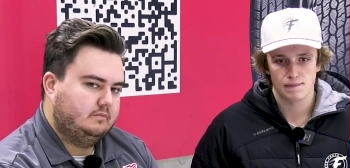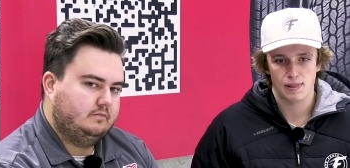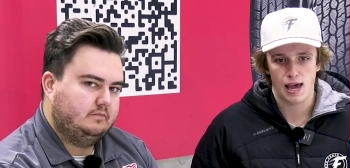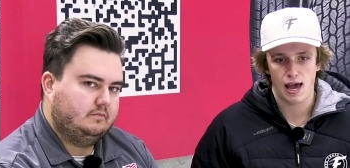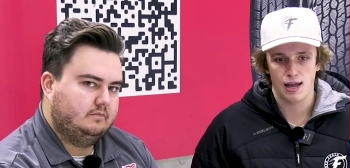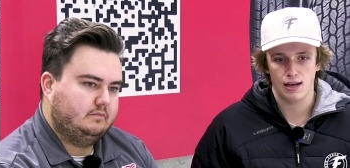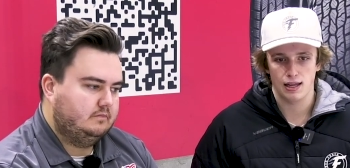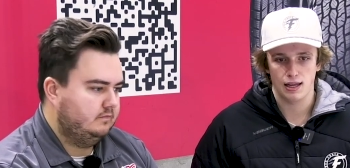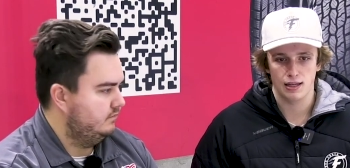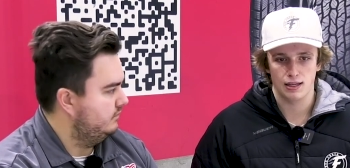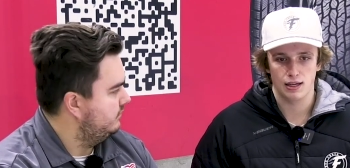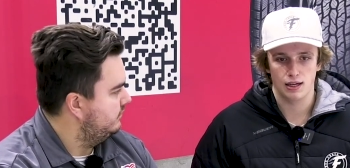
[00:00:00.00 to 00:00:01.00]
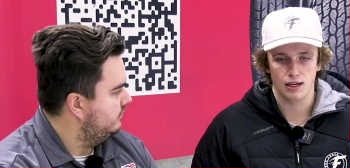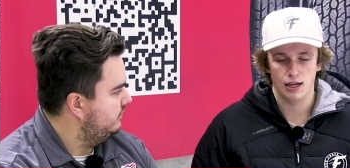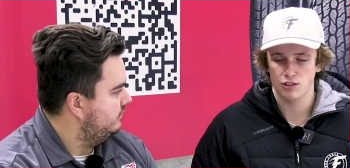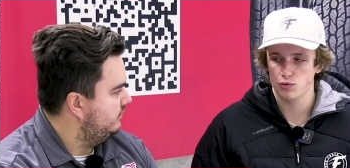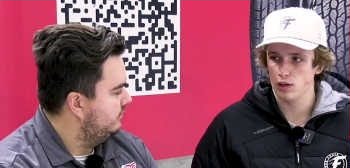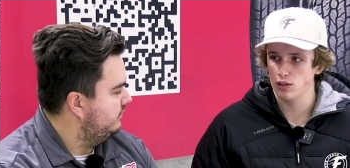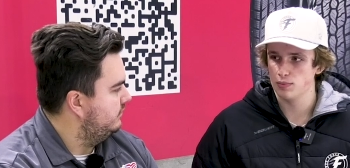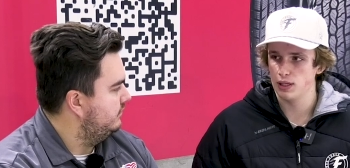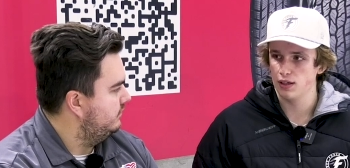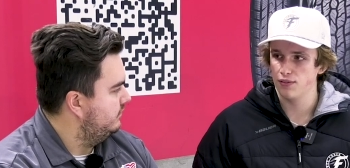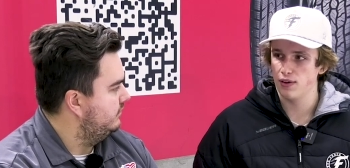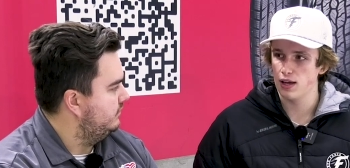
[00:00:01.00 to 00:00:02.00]
Speaker 1: that and uh, as well as
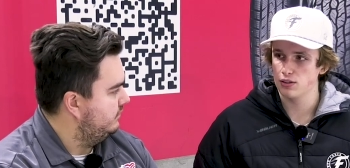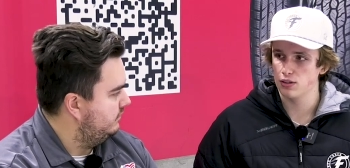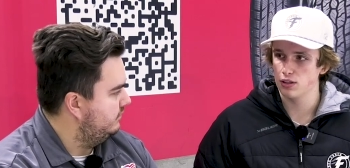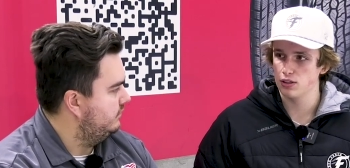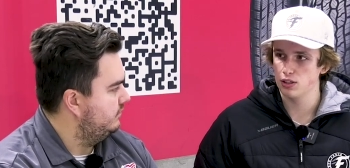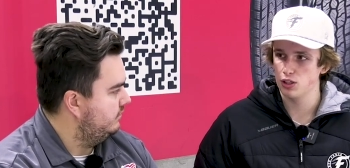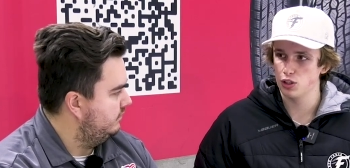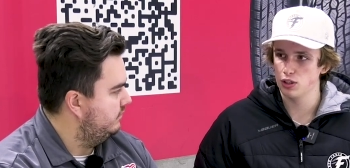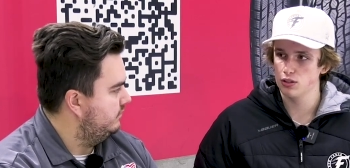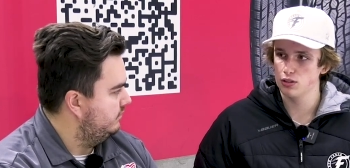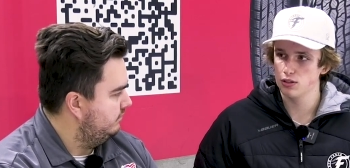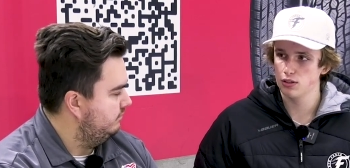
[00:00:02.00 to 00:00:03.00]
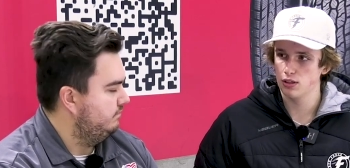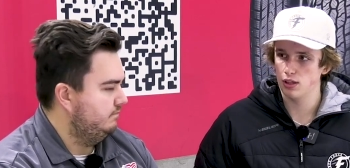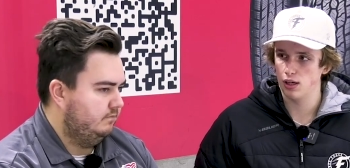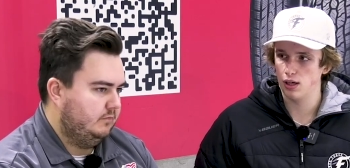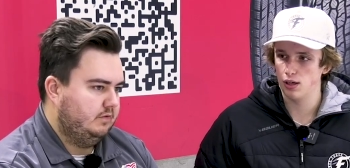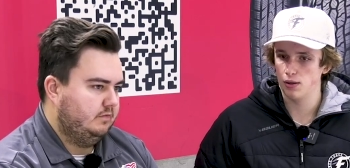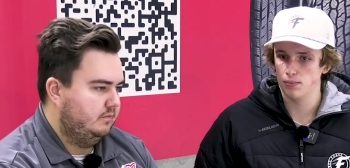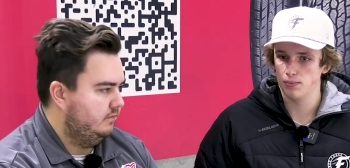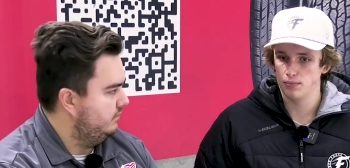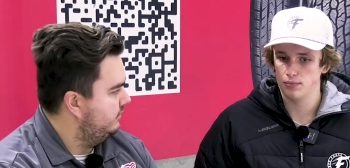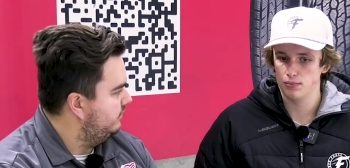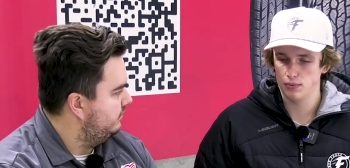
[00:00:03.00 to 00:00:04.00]
making faster decisions. Um,
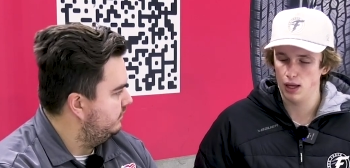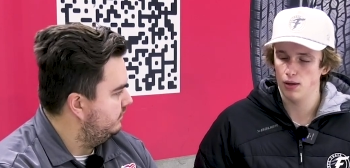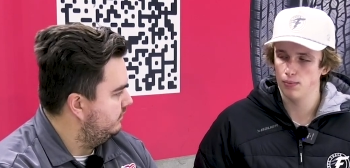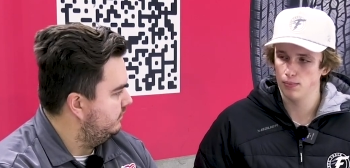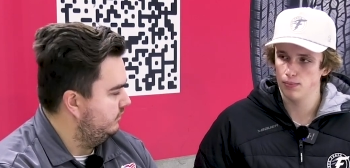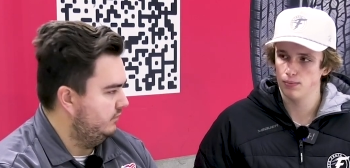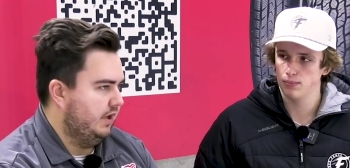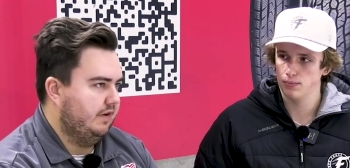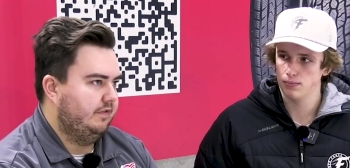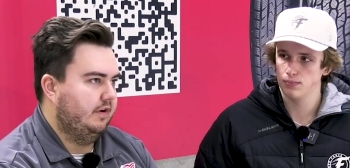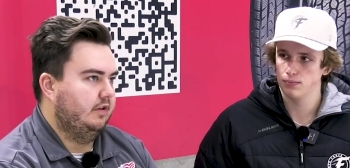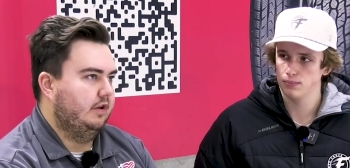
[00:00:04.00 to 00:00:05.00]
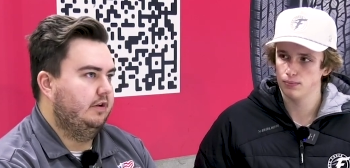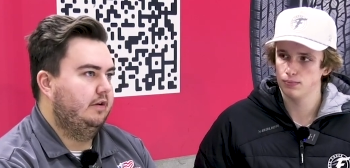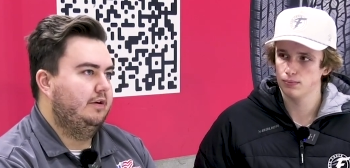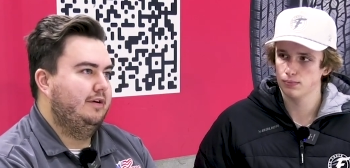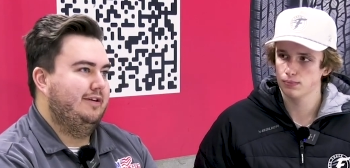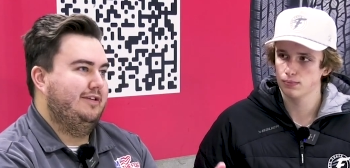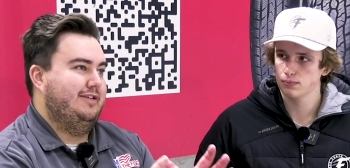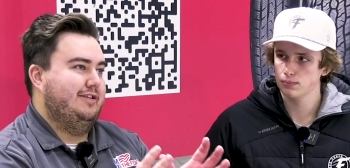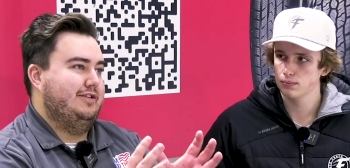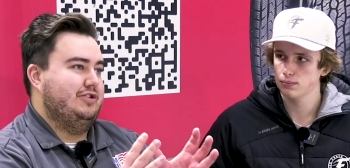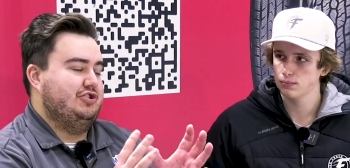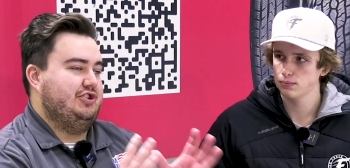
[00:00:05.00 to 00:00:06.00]
yeah. Definitely.
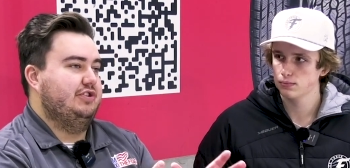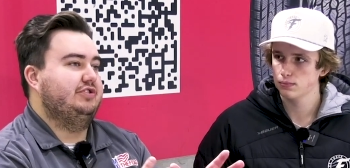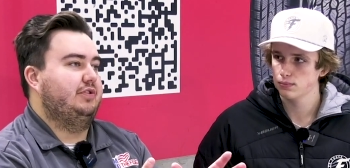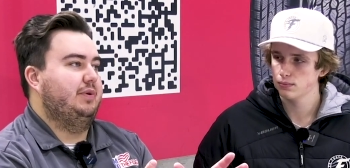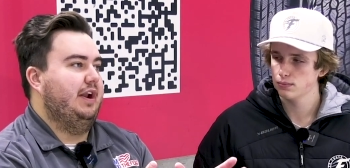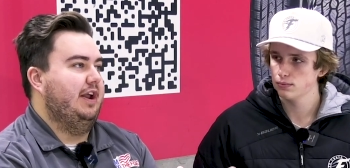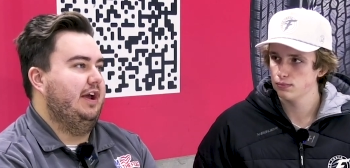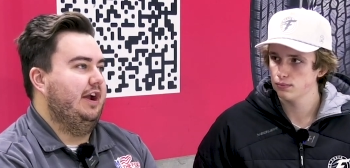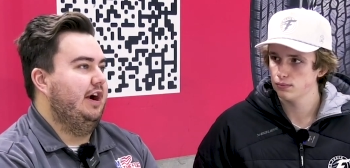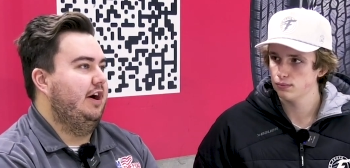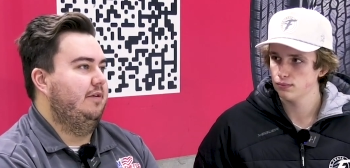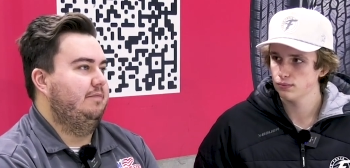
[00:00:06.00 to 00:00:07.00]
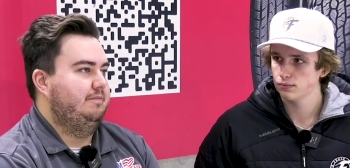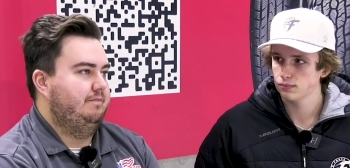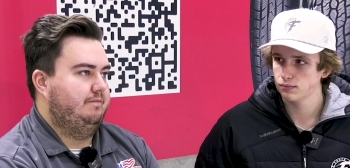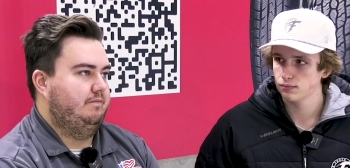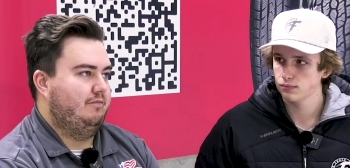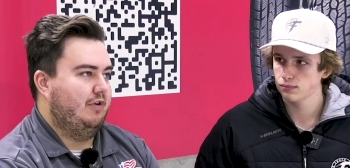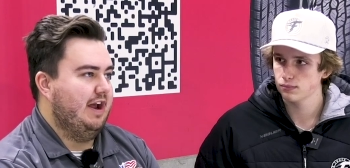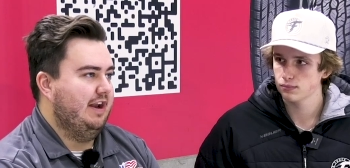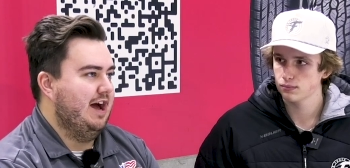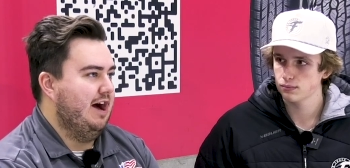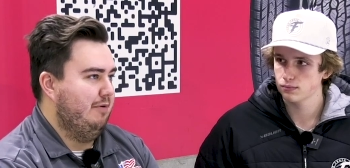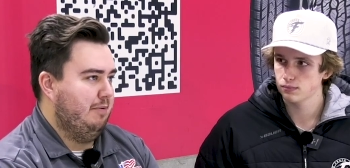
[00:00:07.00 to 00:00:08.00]
Speaker 2: Scheels Arena here. Right
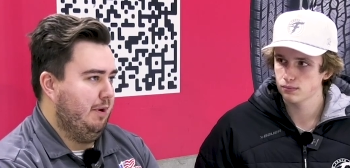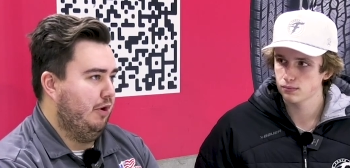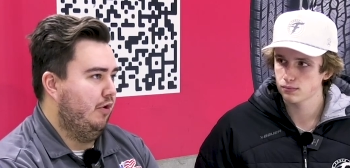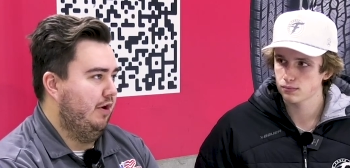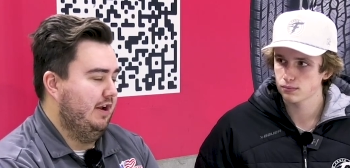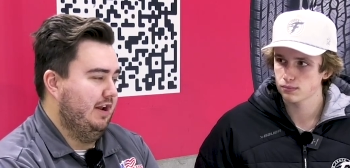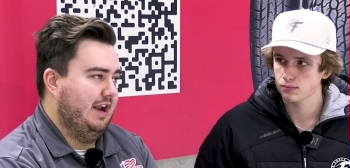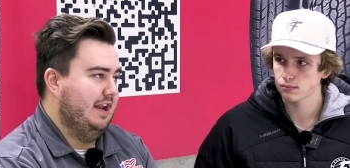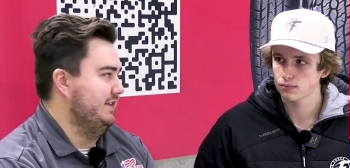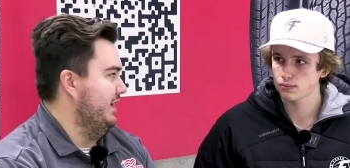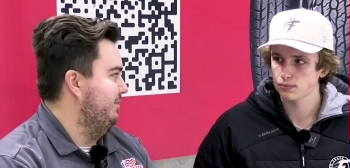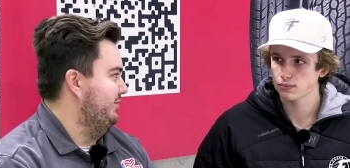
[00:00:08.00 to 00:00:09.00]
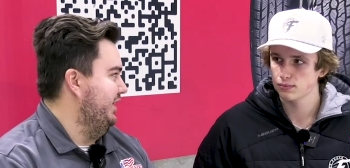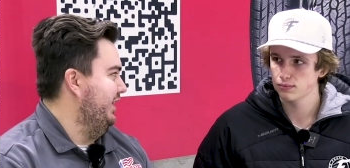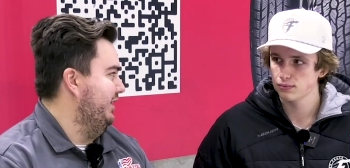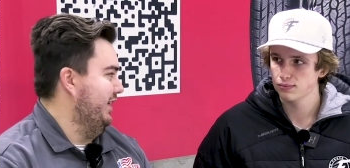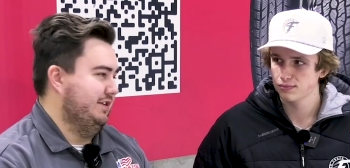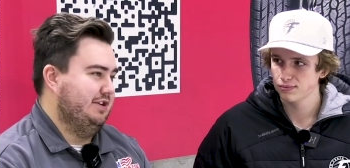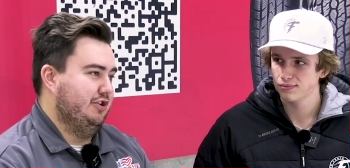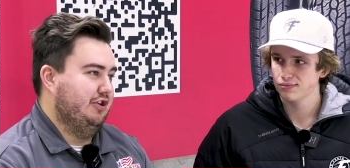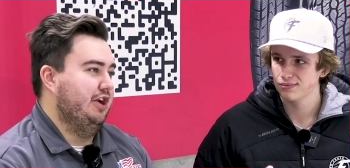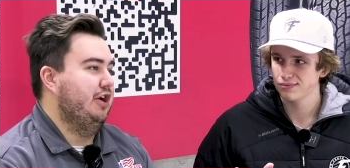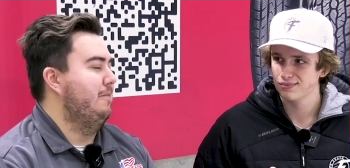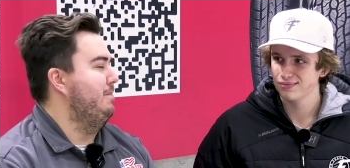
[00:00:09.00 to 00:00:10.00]
now, we record it and it's empty. It's, you can
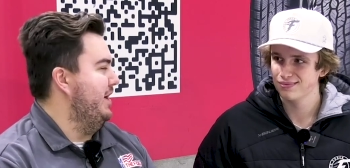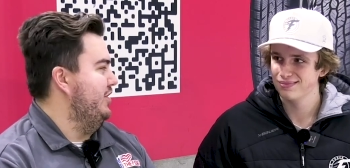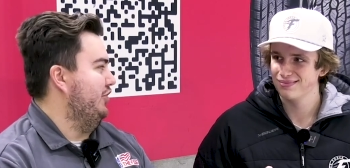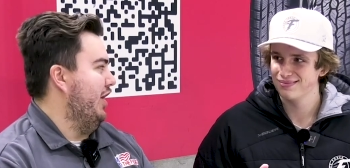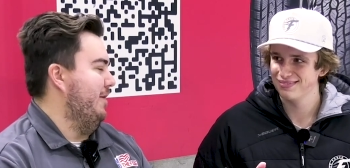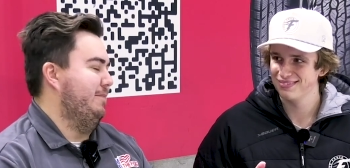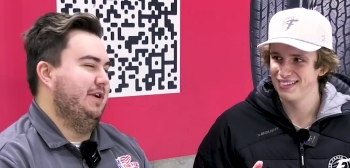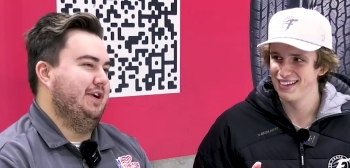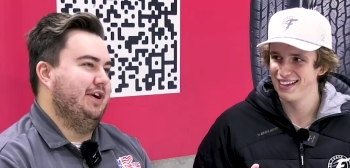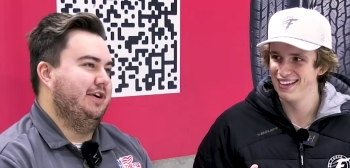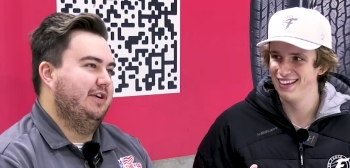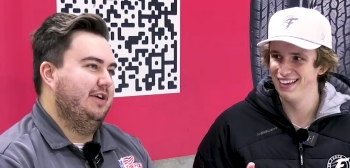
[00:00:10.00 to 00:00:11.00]
hear a pin drop in here.